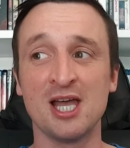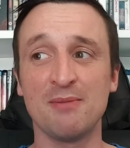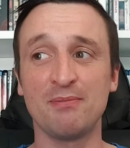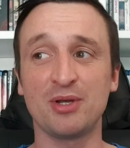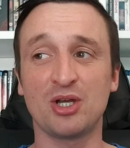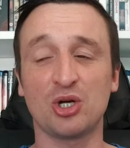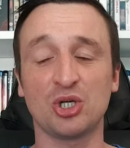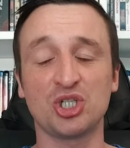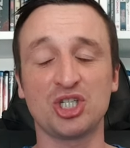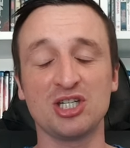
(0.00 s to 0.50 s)

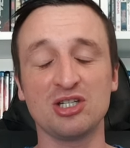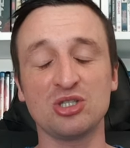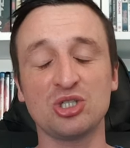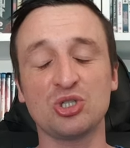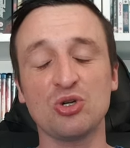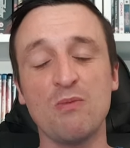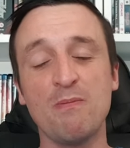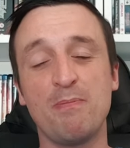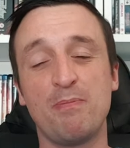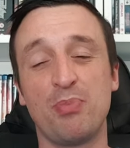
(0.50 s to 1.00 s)
because she is
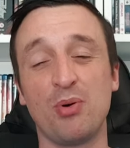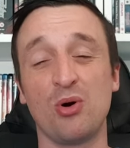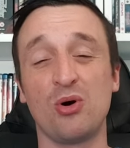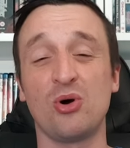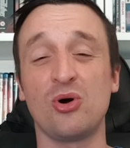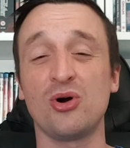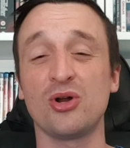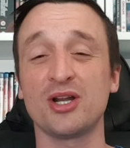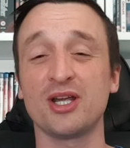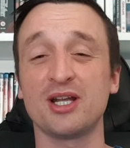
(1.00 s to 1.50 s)
so
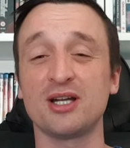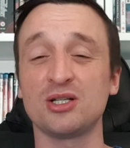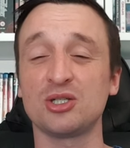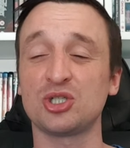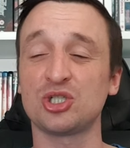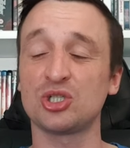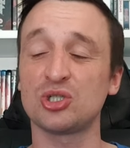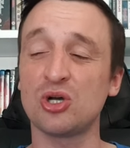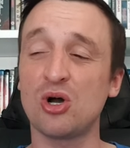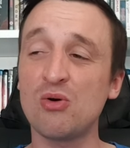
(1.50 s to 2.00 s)
boring,
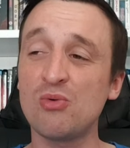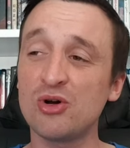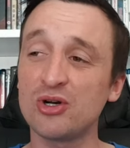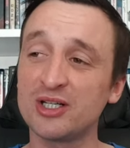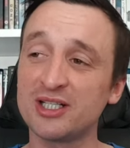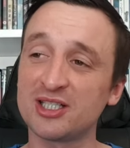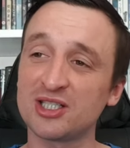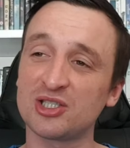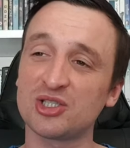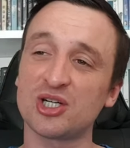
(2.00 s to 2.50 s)
so
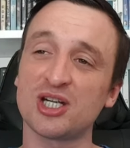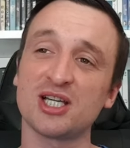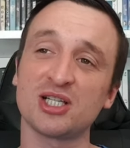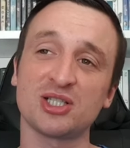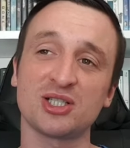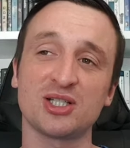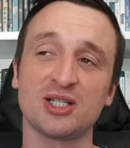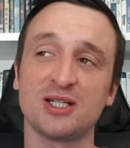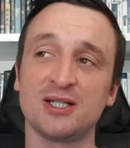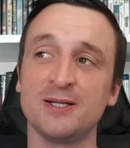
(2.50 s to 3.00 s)

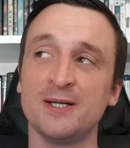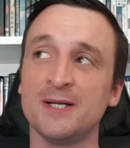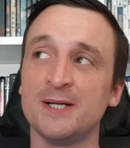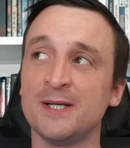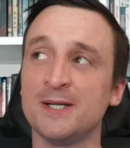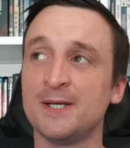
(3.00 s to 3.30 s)
uninteresting.